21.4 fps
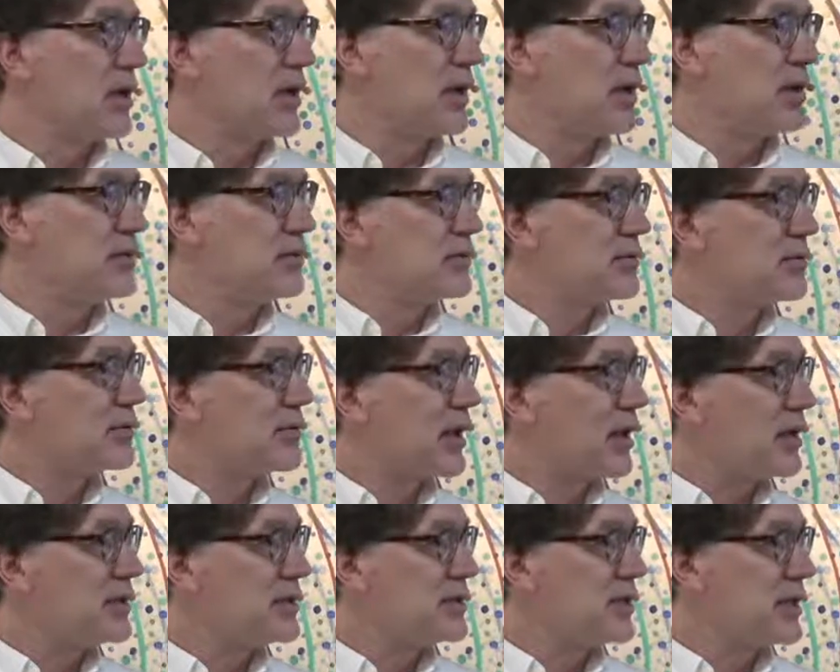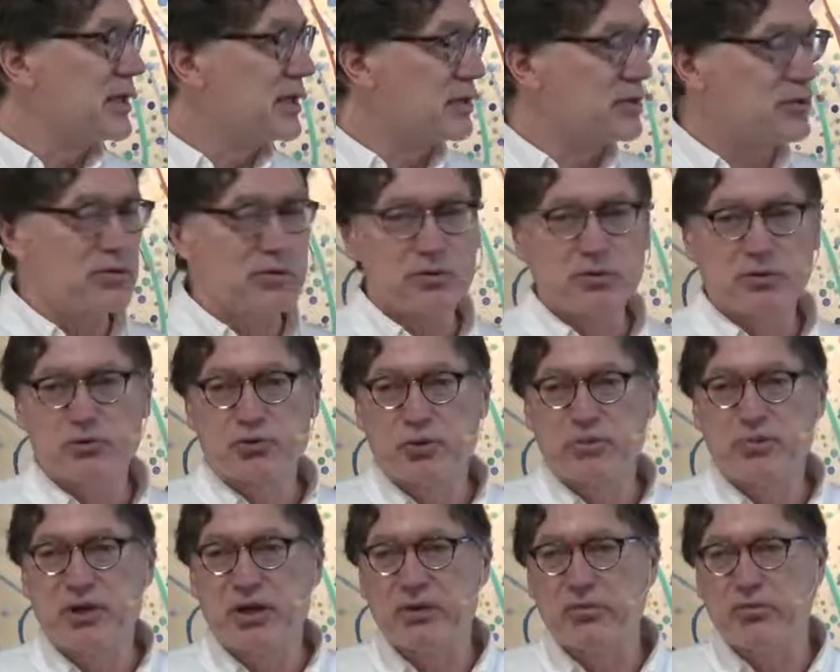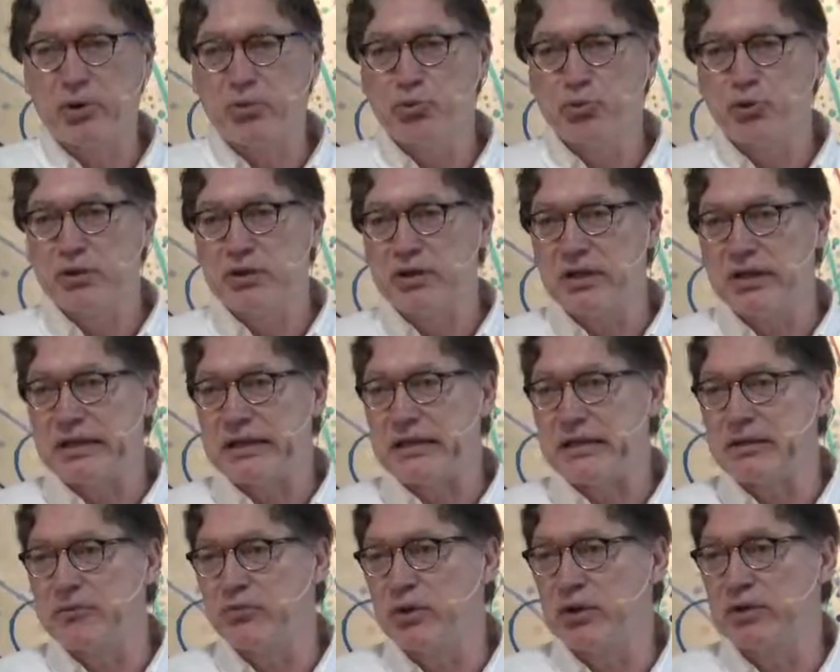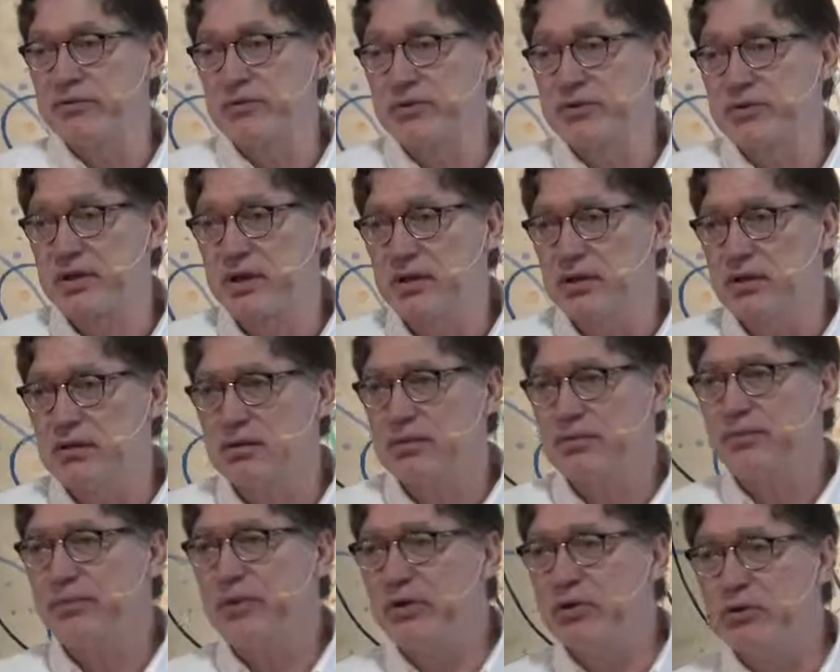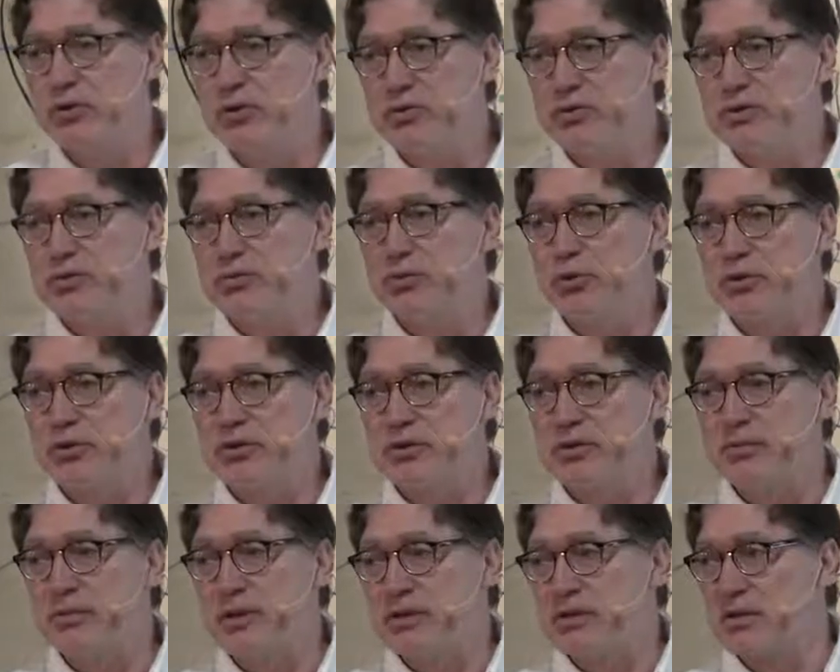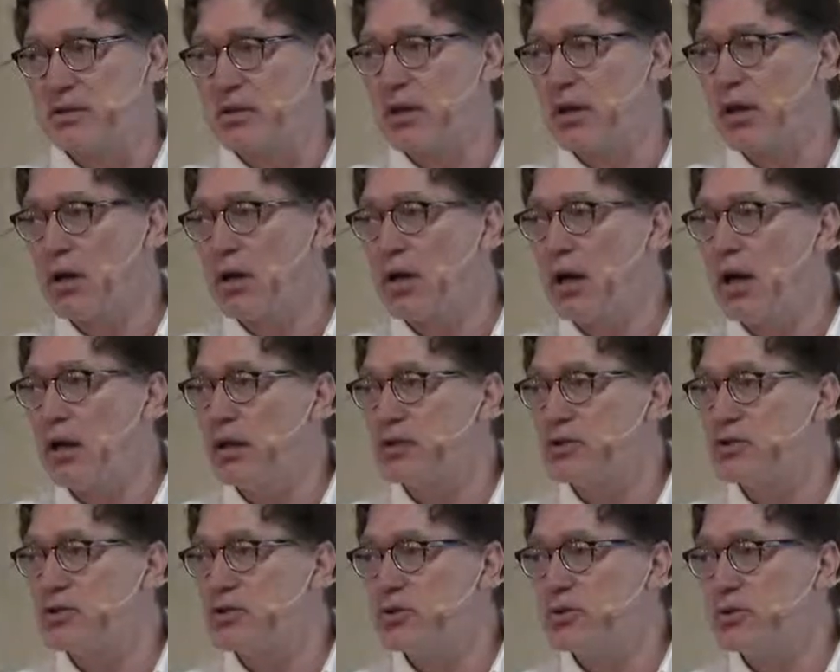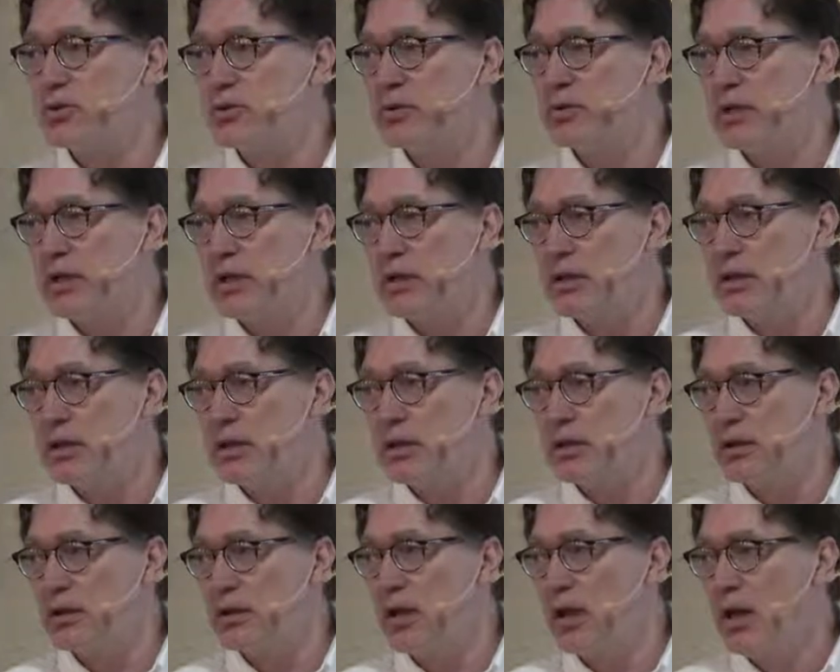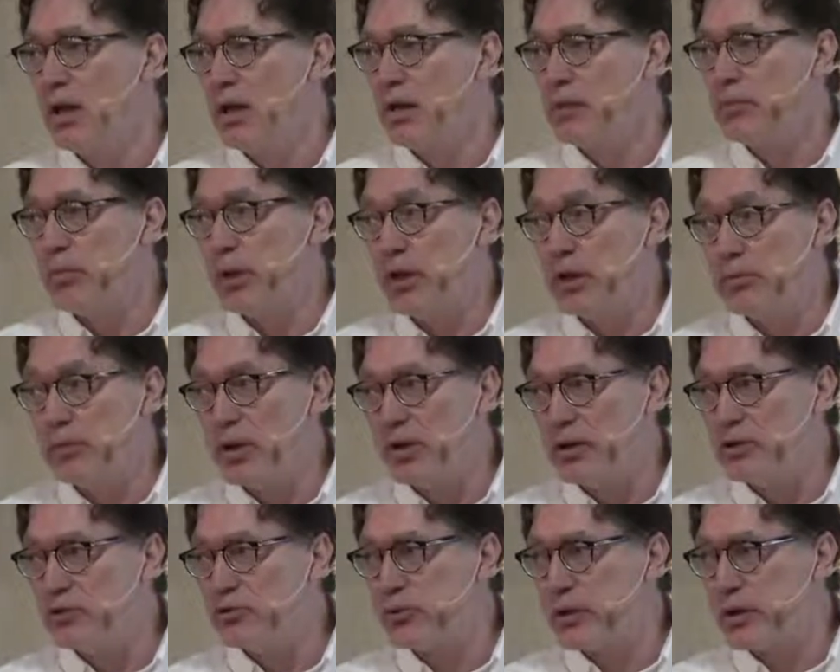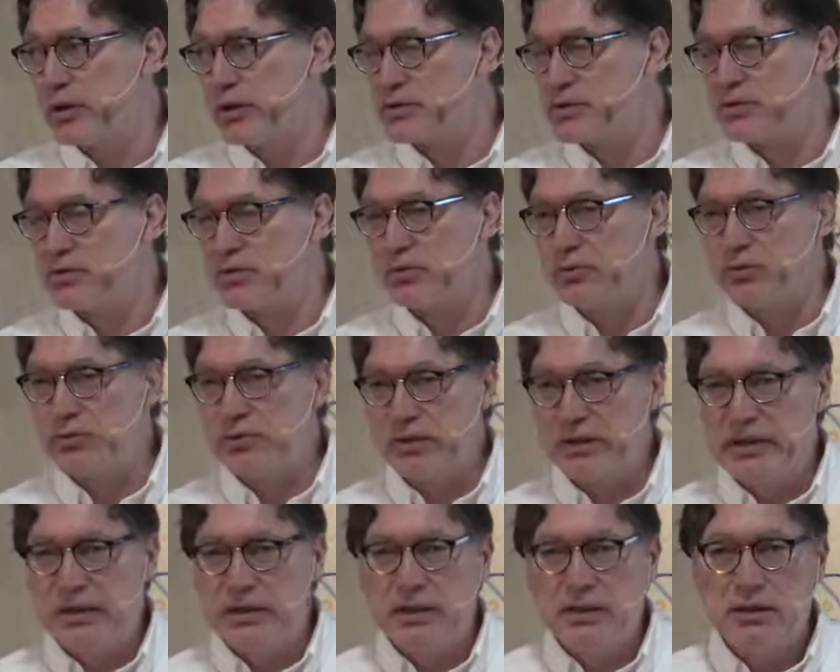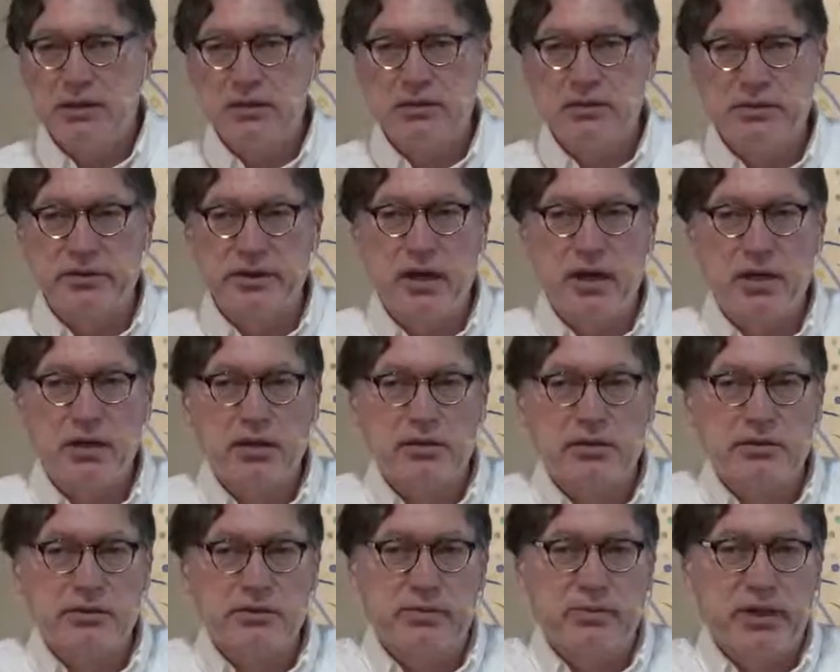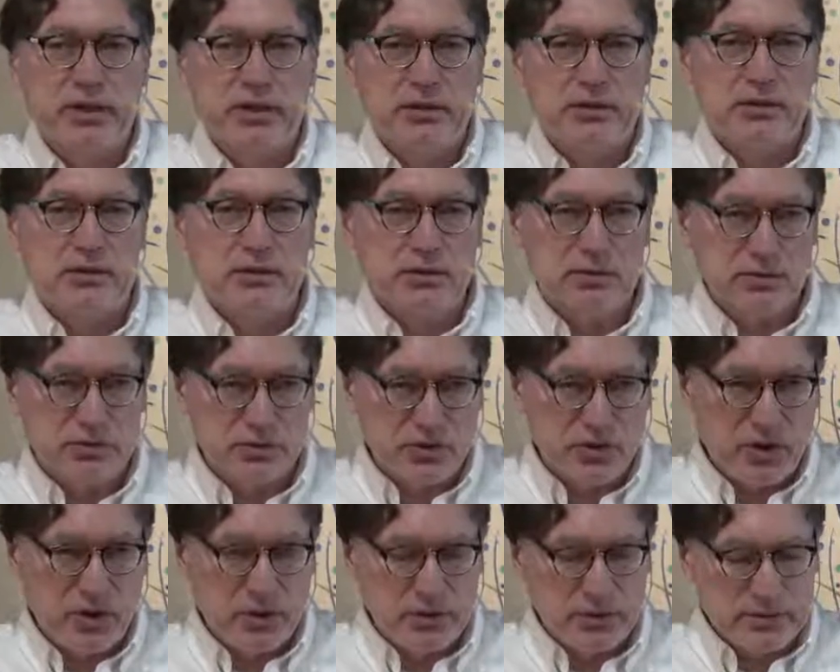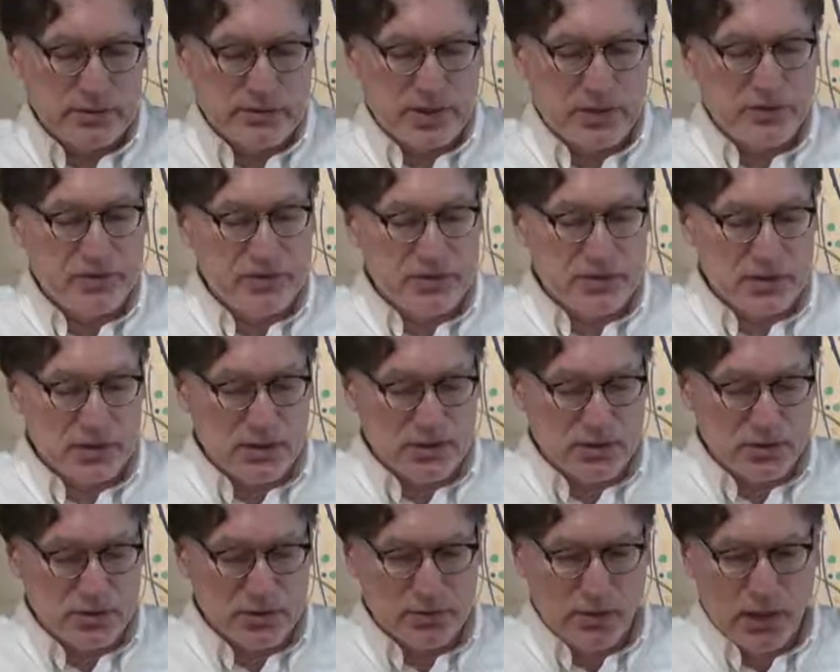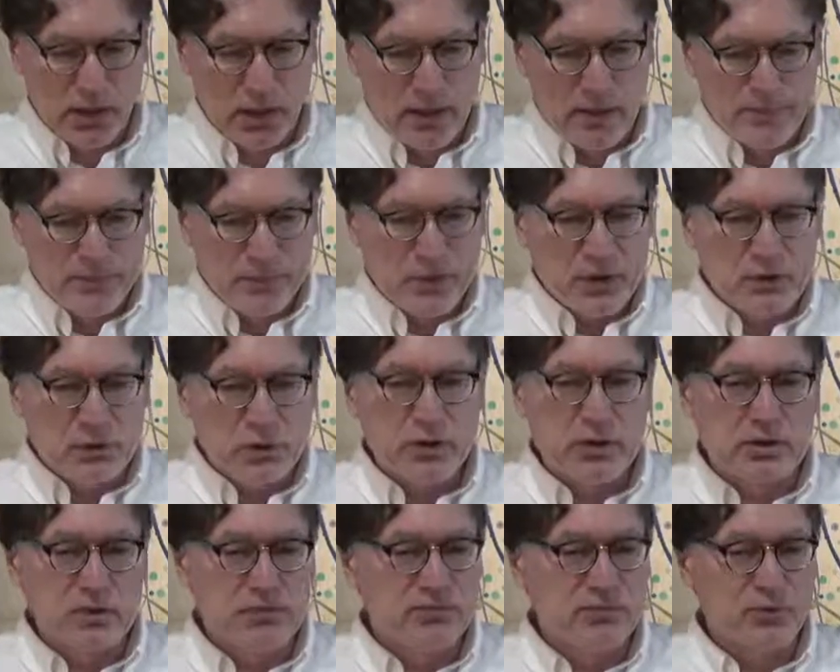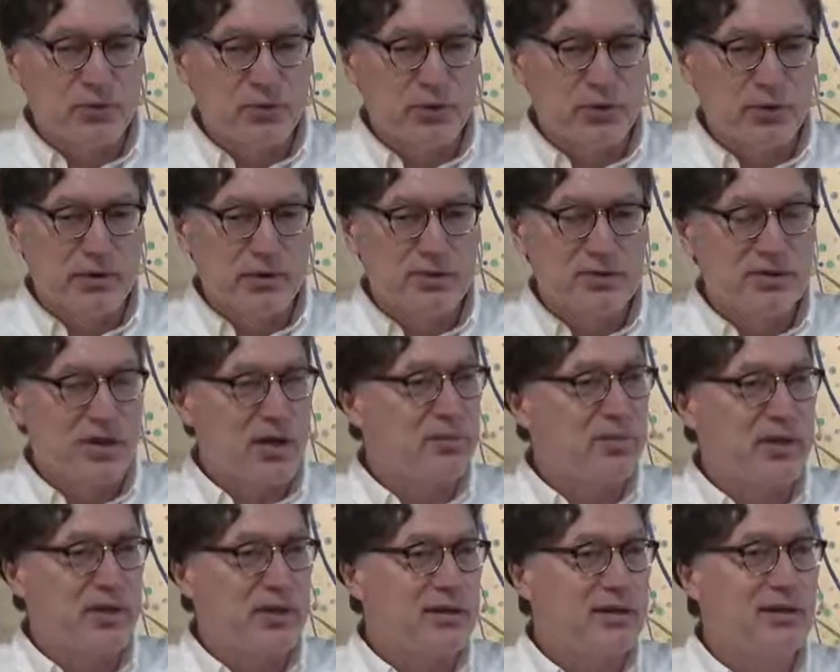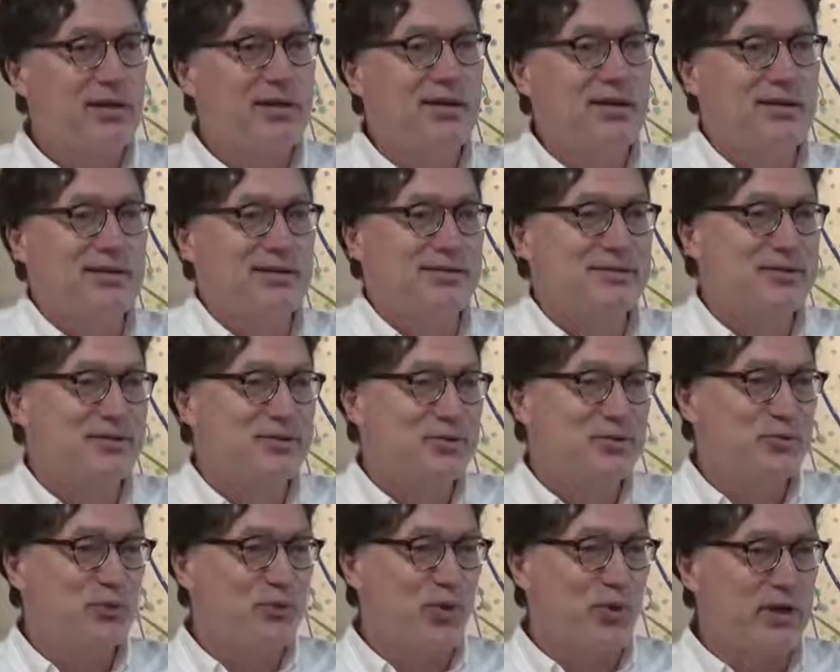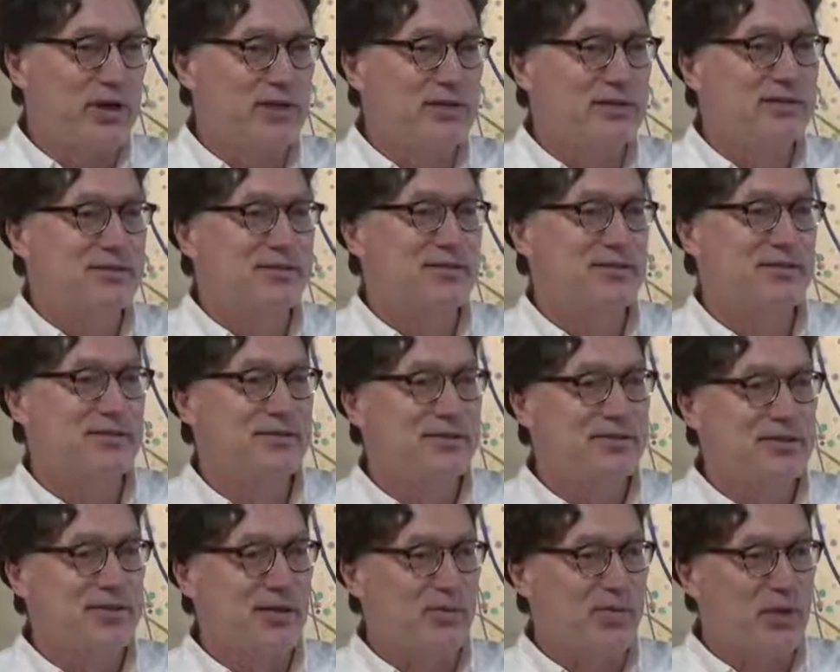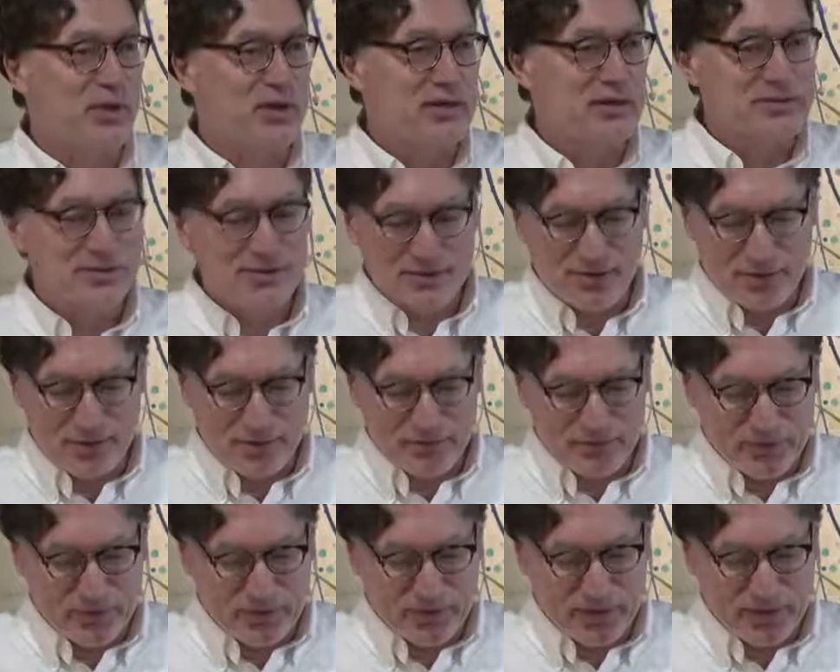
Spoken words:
I got to take a little trip down memory lane when I first got introduced to Buddhism as a college student, and then many, many treks through India and Ladakh and Tibet, China and Southeast Asia, looking for something, as 20-somethings often